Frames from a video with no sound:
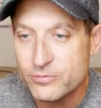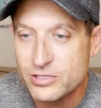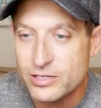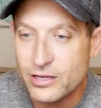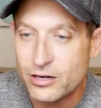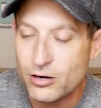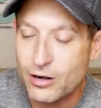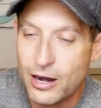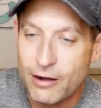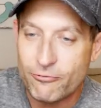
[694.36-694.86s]

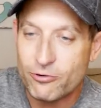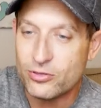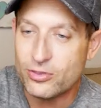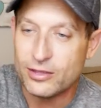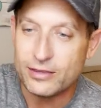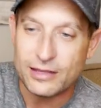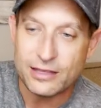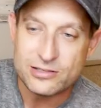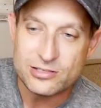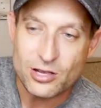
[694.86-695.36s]
Center,
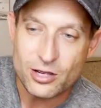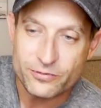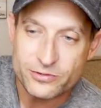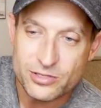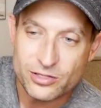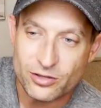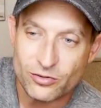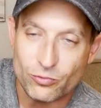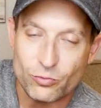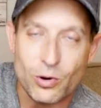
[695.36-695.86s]
everything that's off
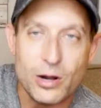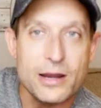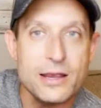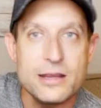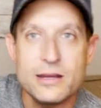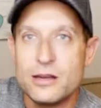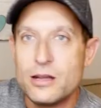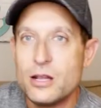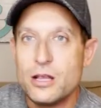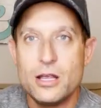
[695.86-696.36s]
to the
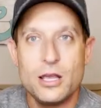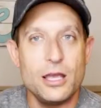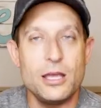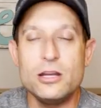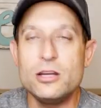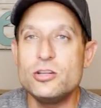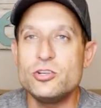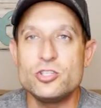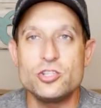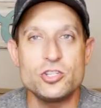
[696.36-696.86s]
right. It
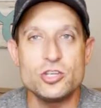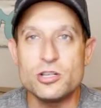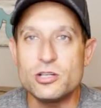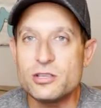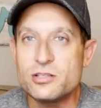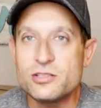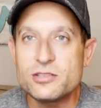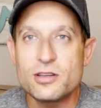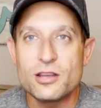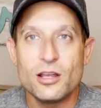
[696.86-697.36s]
is
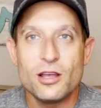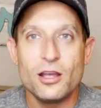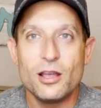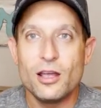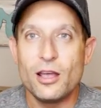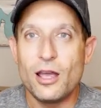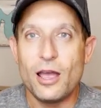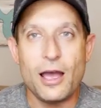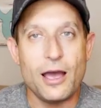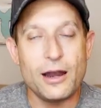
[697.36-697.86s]
just,
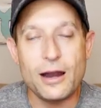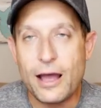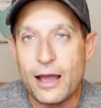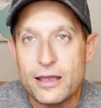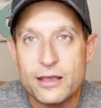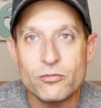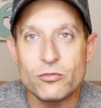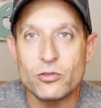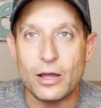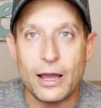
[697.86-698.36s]

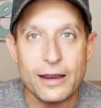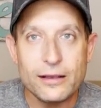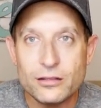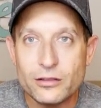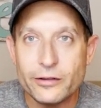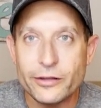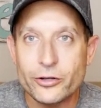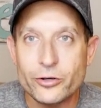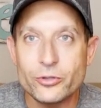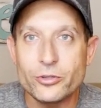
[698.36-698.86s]
and I
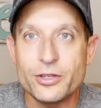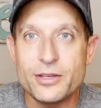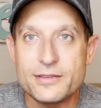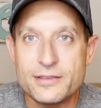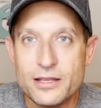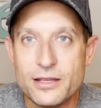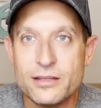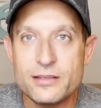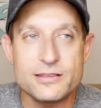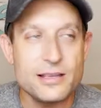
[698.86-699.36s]
literally
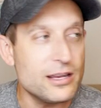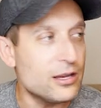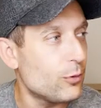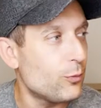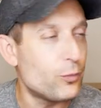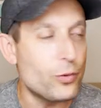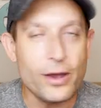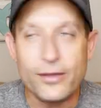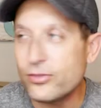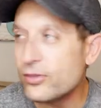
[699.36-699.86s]
did take a
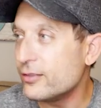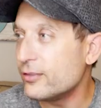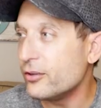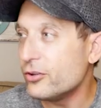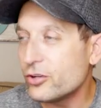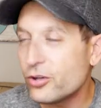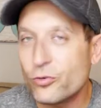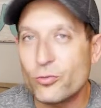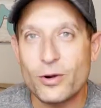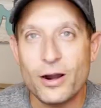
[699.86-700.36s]
breath and
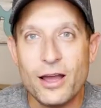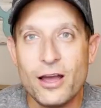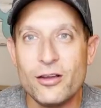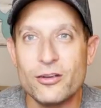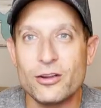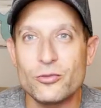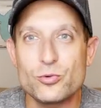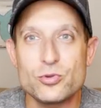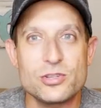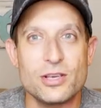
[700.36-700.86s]
look around
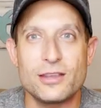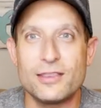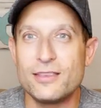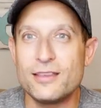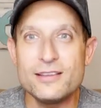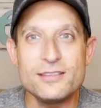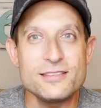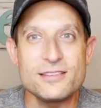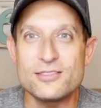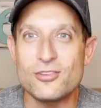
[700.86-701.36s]
and was like,
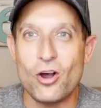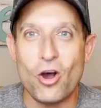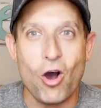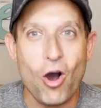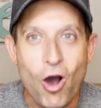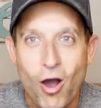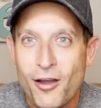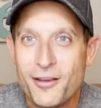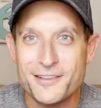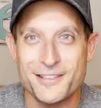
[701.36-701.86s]
this is
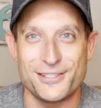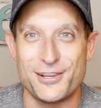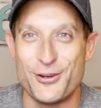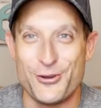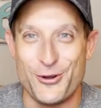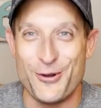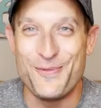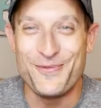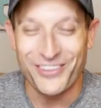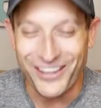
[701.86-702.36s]

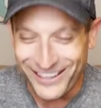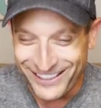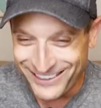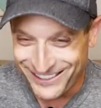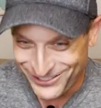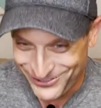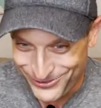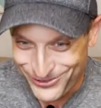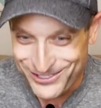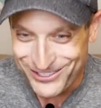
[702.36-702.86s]
awesome. Like,
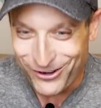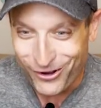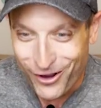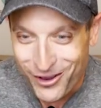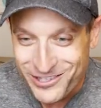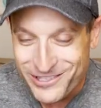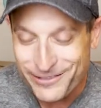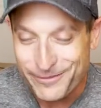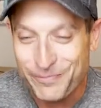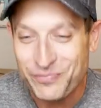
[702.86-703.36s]
this was
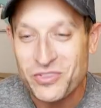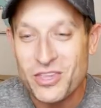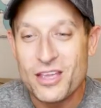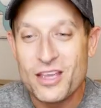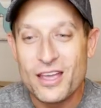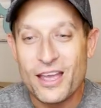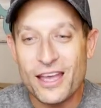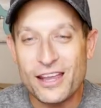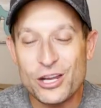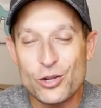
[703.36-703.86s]
awesome.
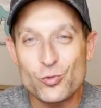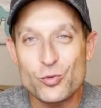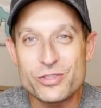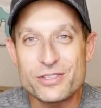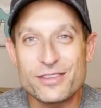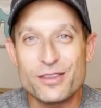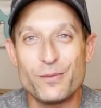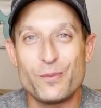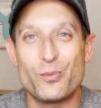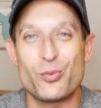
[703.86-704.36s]
And it was
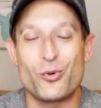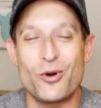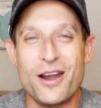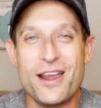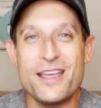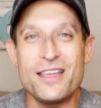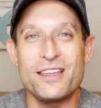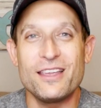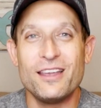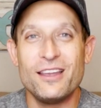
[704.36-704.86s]
the
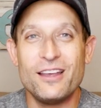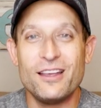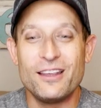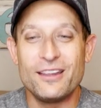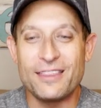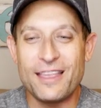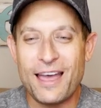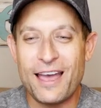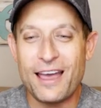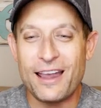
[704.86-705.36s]
break
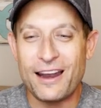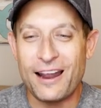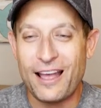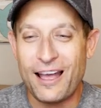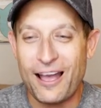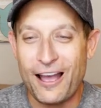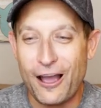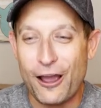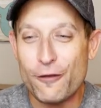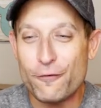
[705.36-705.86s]
that
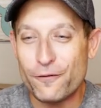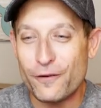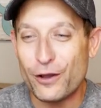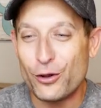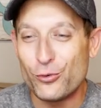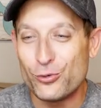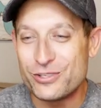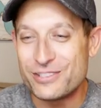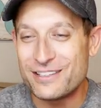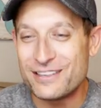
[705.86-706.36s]
I
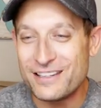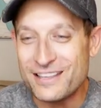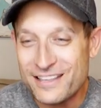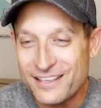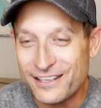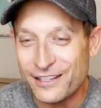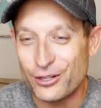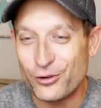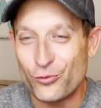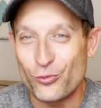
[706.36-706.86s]
felt was
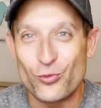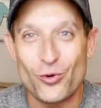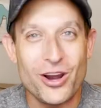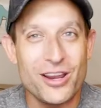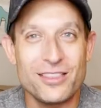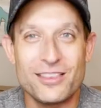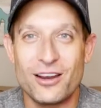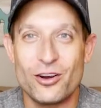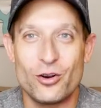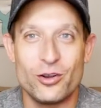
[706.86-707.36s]
needed
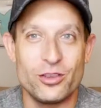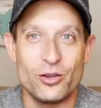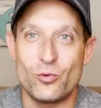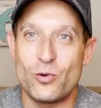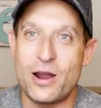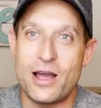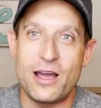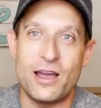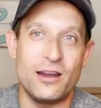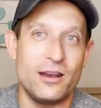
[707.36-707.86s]
right there in the
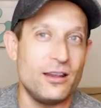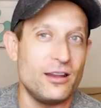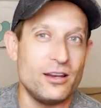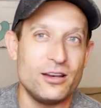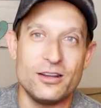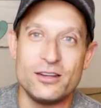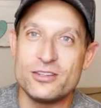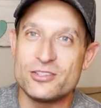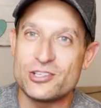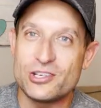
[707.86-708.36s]
ride. It
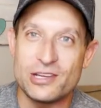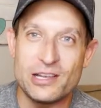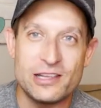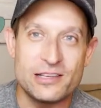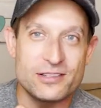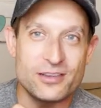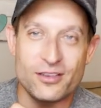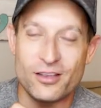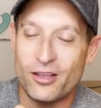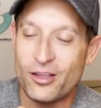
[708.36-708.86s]
is
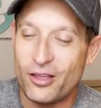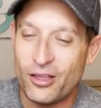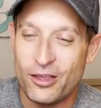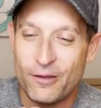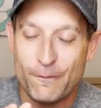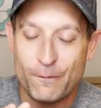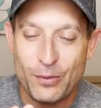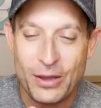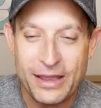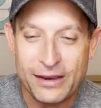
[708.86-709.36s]
just
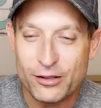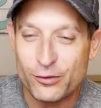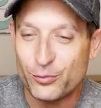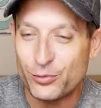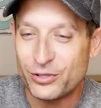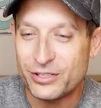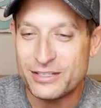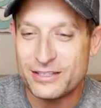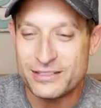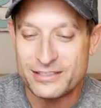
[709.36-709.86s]

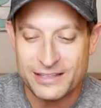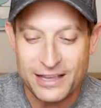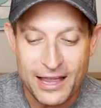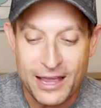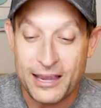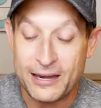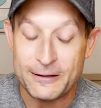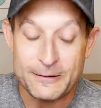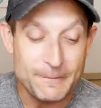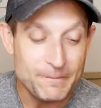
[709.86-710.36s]
impeccably
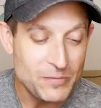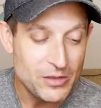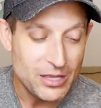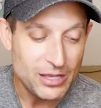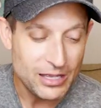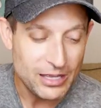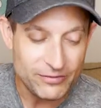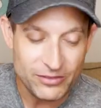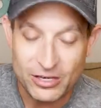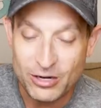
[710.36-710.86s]
designed.
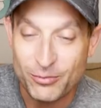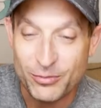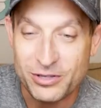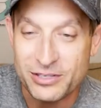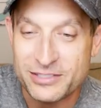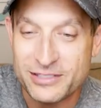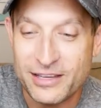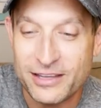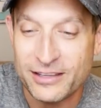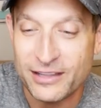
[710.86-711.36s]
I think I'm going to
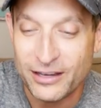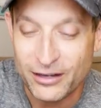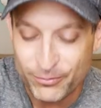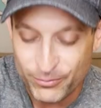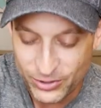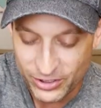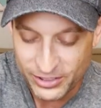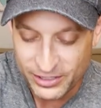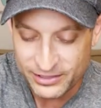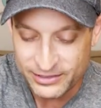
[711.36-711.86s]
say that a
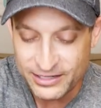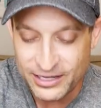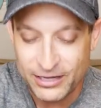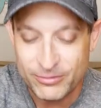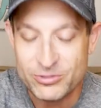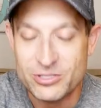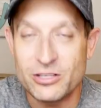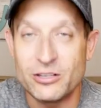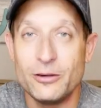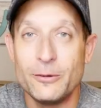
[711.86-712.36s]
million
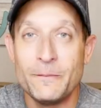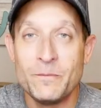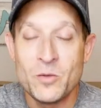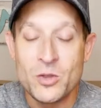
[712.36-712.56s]
times here.